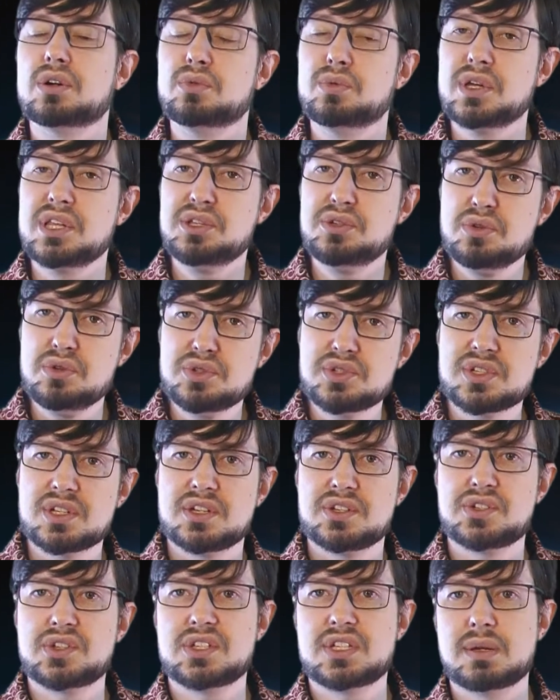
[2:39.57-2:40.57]
reduce
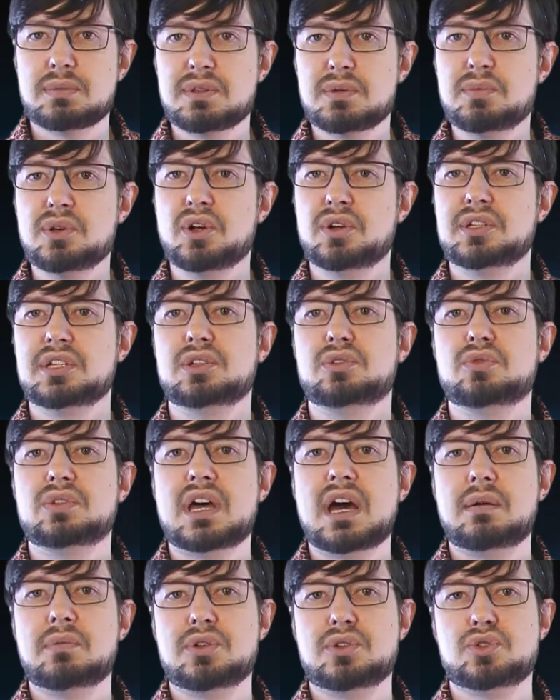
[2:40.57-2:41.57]
susceptibility to
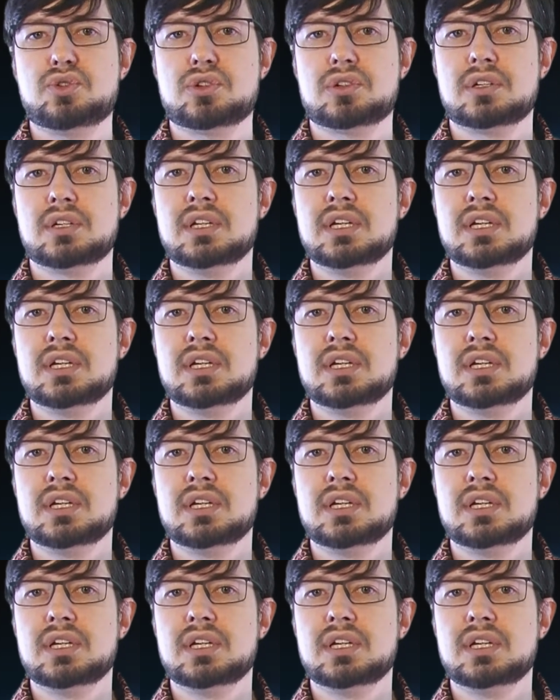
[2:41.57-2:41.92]
damage.